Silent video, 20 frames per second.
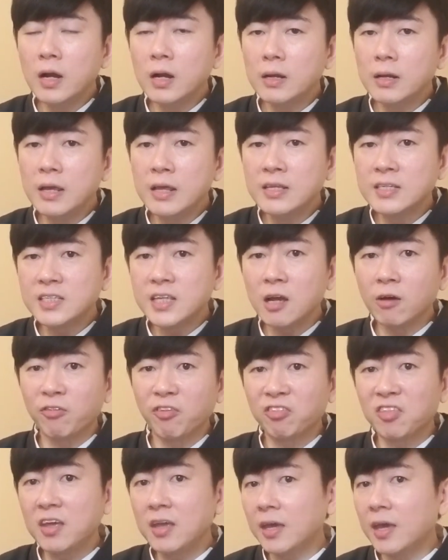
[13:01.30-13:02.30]
instead of
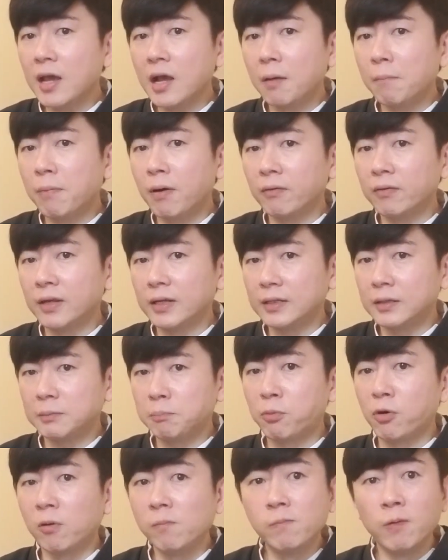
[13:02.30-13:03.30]
thinking about that
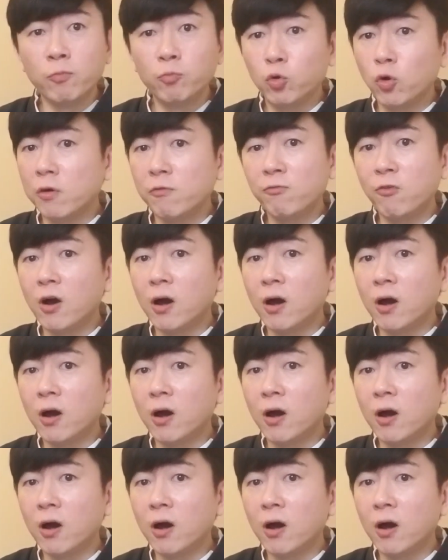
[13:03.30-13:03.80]
problem 24